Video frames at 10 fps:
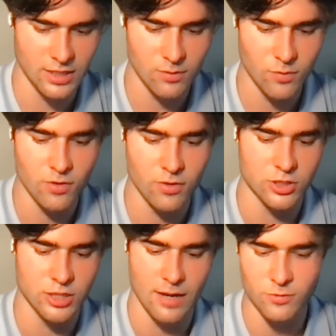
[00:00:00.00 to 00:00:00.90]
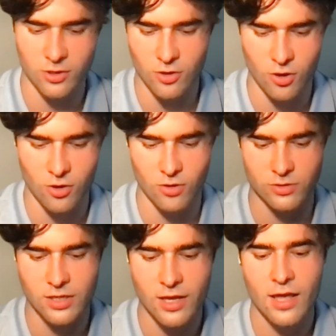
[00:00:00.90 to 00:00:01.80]
wrote a chapter called
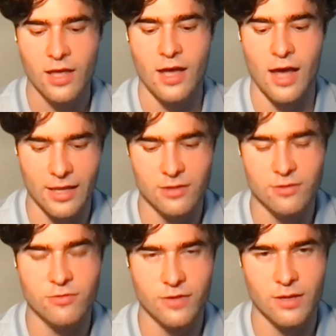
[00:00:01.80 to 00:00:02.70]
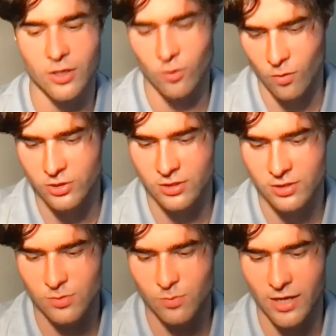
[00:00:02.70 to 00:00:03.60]
Highland Family Origins,
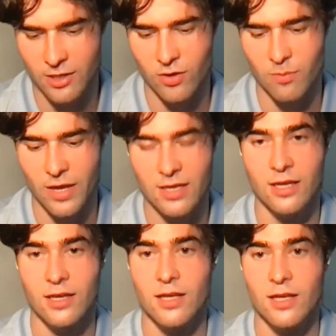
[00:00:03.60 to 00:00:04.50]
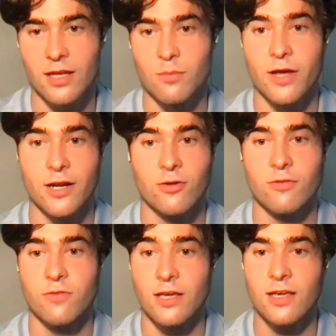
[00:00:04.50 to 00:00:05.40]
Pedigree Making and Pedigree
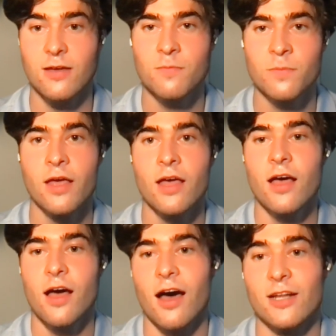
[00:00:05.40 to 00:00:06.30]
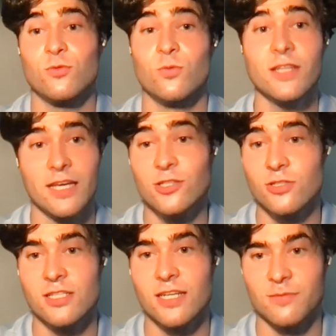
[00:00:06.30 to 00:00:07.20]
Faking. And it's really
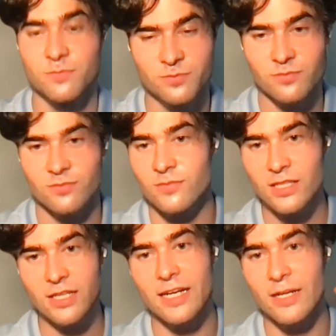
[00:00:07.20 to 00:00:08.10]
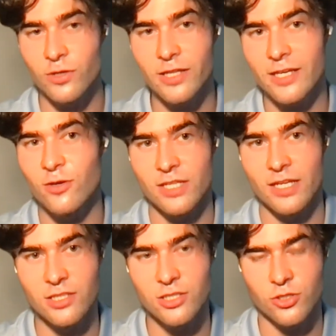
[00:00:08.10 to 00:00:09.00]
interesting. And he really goes
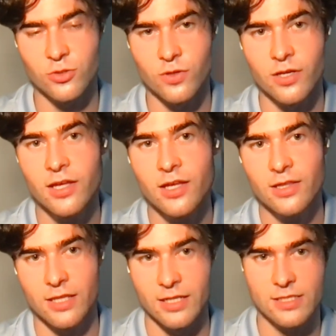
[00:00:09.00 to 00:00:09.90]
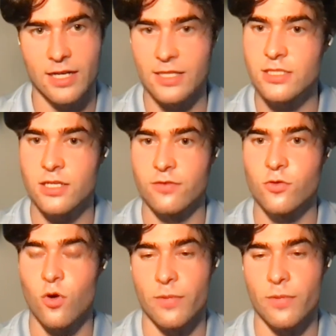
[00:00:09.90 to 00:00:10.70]
into the descendants of Cormac